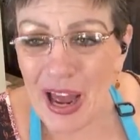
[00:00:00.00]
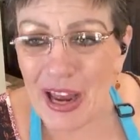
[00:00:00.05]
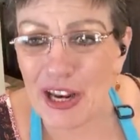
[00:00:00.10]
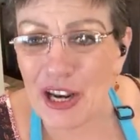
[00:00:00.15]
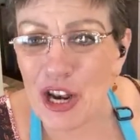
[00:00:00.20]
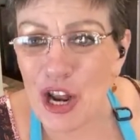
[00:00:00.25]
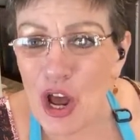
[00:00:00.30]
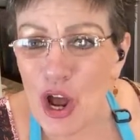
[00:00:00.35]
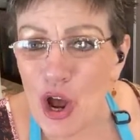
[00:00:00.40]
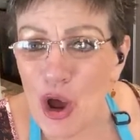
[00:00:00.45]
I
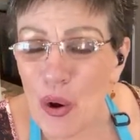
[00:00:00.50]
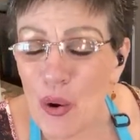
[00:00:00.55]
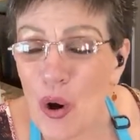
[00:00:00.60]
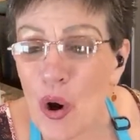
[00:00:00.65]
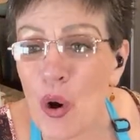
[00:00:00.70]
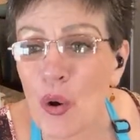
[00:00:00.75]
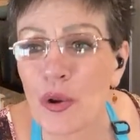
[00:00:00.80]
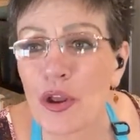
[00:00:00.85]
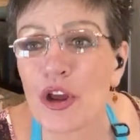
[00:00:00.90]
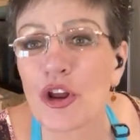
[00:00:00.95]
know.
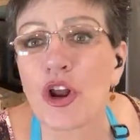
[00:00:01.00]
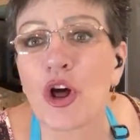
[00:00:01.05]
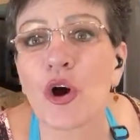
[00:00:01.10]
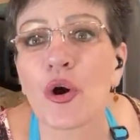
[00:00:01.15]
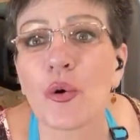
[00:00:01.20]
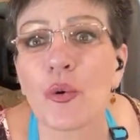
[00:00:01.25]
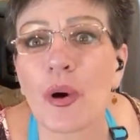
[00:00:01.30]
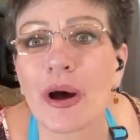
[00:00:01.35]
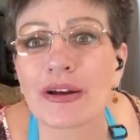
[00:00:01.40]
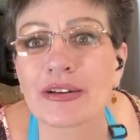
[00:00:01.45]
Oh, you know
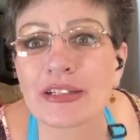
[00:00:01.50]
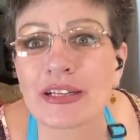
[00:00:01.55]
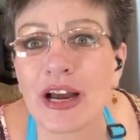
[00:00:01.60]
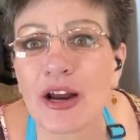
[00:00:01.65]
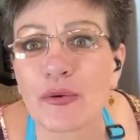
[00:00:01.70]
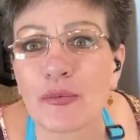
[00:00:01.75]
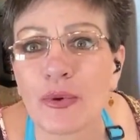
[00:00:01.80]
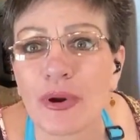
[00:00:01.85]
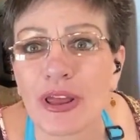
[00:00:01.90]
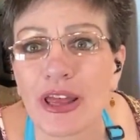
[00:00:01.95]
who else
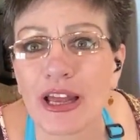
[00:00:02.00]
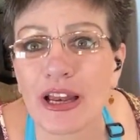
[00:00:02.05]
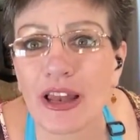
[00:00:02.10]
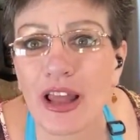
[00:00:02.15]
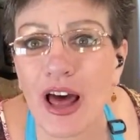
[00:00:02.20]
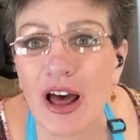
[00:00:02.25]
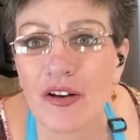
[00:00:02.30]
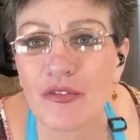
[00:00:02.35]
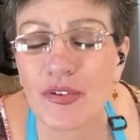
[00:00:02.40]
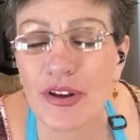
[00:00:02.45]
I really
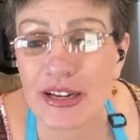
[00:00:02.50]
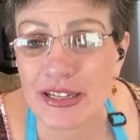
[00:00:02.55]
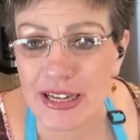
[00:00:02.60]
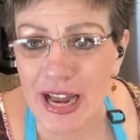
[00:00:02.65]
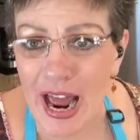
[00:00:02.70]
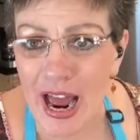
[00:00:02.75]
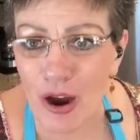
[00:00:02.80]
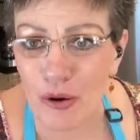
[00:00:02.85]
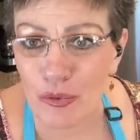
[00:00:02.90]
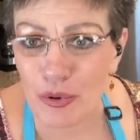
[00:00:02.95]
love
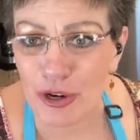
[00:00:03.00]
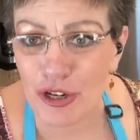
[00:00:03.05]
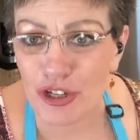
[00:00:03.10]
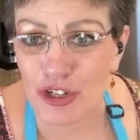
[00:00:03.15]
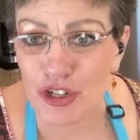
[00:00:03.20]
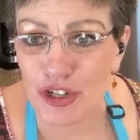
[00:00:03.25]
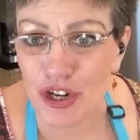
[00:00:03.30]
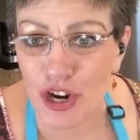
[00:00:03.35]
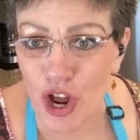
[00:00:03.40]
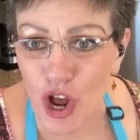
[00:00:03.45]
is
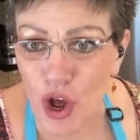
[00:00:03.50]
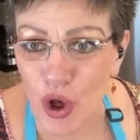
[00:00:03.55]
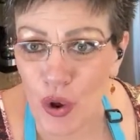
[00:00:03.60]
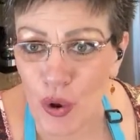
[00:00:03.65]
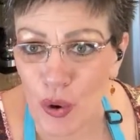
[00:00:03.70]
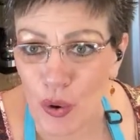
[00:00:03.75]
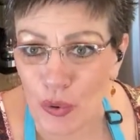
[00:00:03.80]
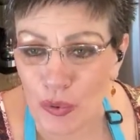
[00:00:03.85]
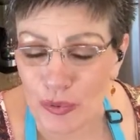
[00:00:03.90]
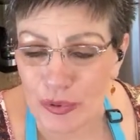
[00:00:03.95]
Howard
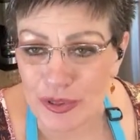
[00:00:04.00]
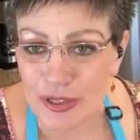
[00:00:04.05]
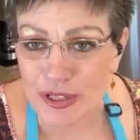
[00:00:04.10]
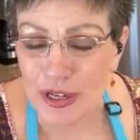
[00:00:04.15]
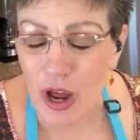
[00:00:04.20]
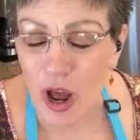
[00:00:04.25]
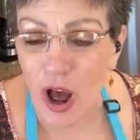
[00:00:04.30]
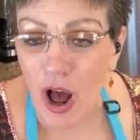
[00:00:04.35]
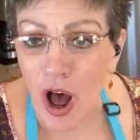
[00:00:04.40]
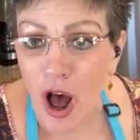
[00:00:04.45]

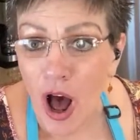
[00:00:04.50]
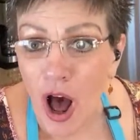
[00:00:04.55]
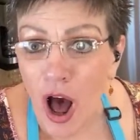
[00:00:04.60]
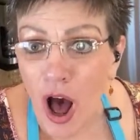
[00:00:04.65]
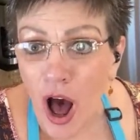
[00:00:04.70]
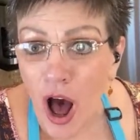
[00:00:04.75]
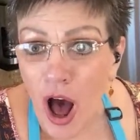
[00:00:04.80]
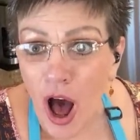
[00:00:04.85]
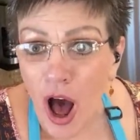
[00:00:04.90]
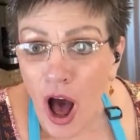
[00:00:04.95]
Jones.
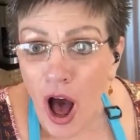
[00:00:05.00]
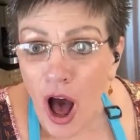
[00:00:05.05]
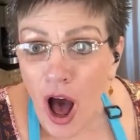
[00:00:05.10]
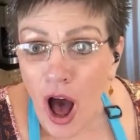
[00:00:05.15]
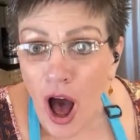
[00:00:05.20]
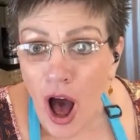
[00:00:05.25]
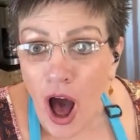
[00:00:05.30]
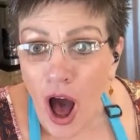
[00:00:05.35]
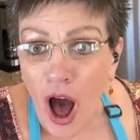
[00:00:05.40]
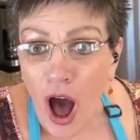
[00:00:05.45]

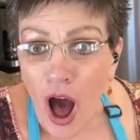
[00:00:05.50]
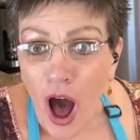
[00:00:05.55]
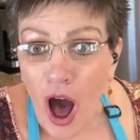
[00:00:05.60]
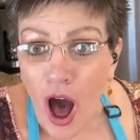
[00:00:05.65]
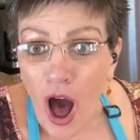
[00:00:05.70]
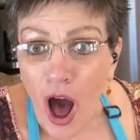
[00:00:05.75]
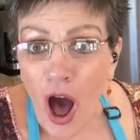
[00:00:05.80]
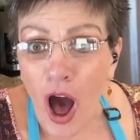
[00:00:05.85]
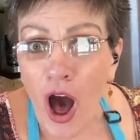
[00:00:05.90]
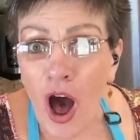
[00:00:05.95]
Oh,
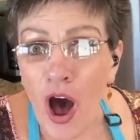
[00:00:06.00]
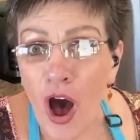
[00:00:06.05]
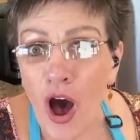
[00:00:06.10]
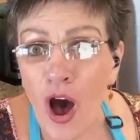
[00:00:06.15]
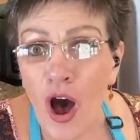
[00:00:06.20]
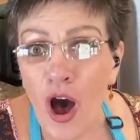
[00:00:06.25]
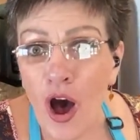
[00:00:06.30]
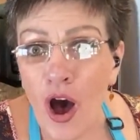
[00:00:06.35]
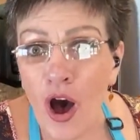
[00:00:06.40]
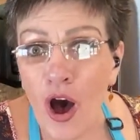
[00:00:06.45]

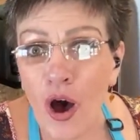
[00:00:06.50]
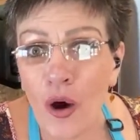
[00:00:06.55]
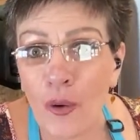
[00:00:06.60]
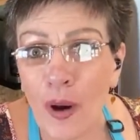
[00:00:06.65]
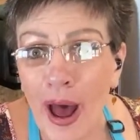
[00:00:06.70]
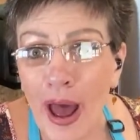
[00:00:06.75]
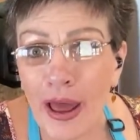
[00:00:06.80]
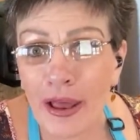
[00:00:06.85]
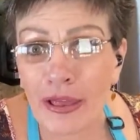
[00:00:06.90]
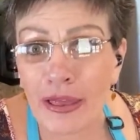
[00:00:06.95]

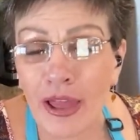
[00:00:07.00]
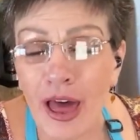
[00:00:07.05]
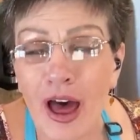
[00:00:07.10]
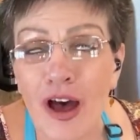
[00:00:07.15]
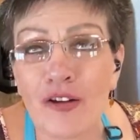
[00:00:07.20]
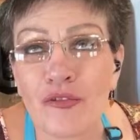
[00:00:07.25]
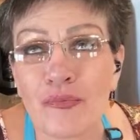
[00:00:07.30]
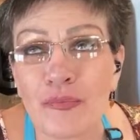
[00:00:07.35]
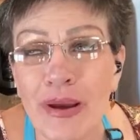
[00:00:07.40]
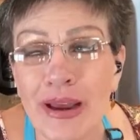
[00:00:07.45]
I
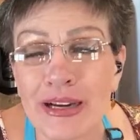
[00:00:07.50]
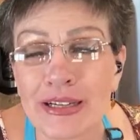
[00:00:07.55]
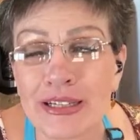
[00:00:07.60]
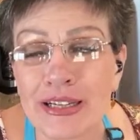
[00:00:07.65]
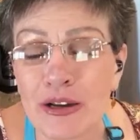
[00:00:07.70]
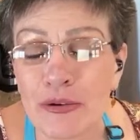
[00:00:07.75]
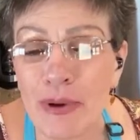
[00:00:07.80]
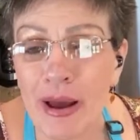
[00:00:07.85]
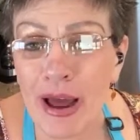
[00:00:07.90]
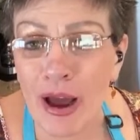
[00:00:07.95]
love me
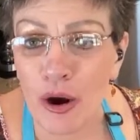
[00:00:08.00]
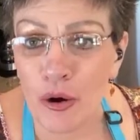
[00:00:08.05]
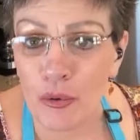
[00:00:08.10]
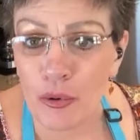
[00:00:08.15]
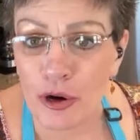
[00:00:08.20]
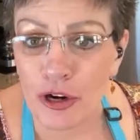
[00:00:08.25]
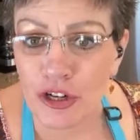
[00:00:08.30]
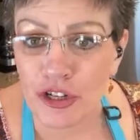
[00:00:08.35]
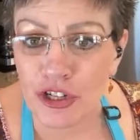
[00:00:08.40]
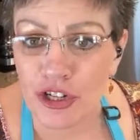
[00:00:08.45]
some
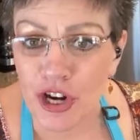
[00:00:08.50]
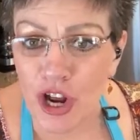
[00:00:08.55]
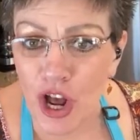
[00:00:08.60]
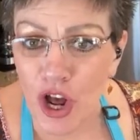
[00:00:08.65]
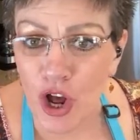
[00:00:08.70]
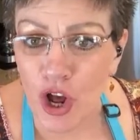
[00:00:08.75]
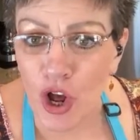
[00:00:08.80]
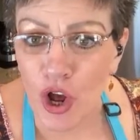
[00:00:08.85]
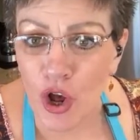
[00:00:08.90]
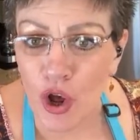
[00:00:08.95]
Howard
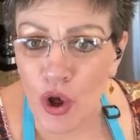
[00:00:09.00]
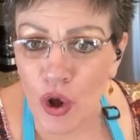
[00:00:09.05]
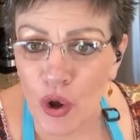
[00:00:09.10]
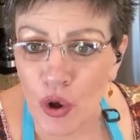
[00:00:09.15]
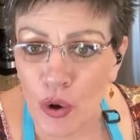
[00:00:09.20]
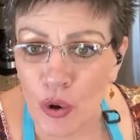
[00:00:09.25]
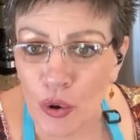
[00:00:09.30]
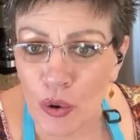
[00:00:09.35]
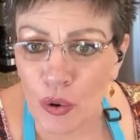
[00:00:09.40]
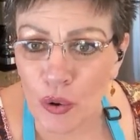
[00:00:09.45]

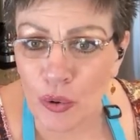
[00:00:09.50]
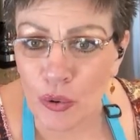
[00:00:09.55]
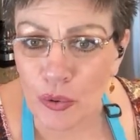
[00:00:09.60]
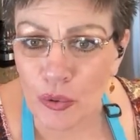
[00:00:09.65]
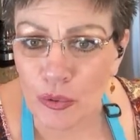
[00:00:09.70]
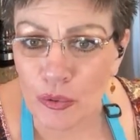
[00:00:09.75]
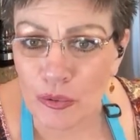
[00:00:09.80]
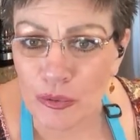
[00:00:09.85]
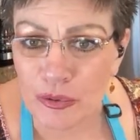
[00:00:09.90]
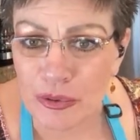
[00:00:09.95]

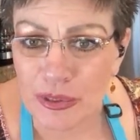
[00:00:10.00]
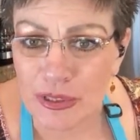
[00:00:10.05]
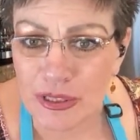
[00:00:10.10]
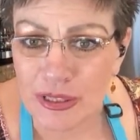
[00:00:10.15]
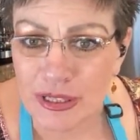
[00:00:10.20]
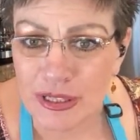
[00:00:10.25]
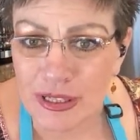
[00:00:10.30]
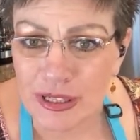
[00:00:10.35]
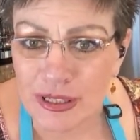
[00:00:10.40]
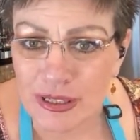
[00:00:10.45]

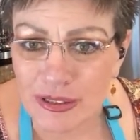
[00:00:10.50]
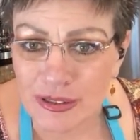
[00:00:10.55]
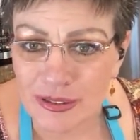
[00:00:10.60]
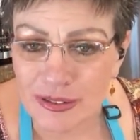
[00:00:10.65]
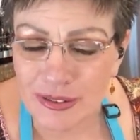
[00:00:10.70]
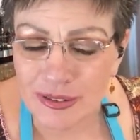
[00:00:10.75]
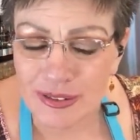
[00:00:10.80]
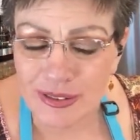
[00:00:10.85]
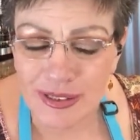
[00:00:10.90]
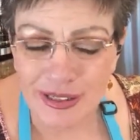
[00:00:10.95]
Jones.
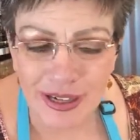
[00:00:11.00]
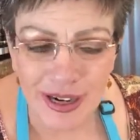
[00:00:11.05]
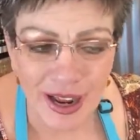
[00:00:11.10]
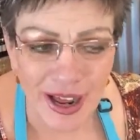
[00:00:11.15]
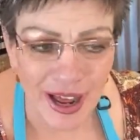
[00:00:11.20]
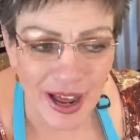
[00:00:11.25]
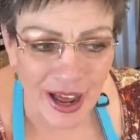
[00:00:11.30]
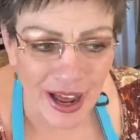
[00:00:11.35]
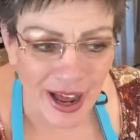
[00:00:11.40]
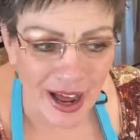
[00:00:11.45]

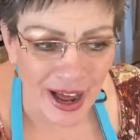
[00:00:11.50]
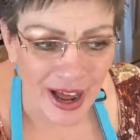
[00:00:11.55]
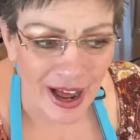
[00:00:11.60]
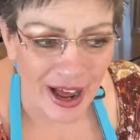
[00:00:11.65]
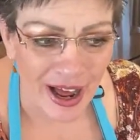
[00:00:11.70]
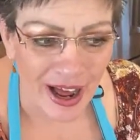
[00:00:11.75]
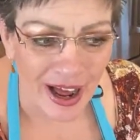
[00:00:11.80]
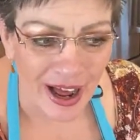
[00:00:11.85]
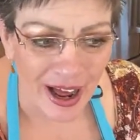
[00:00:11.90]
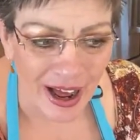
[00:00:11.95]

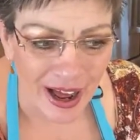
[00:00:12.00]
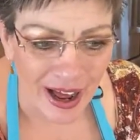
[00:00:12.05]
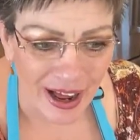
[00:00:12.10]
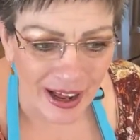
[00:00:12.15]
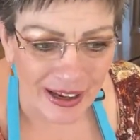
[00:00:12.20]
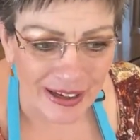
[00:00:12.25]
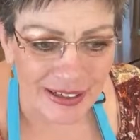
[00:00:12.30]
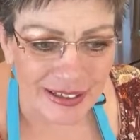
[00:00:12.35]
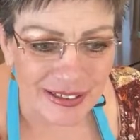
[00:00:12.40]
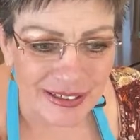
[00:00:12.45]

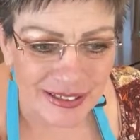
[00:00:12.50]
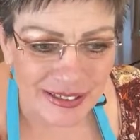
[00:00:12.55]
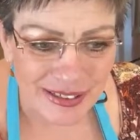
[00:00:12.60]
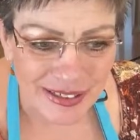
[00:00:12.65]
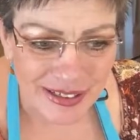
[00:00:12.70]
Yeah.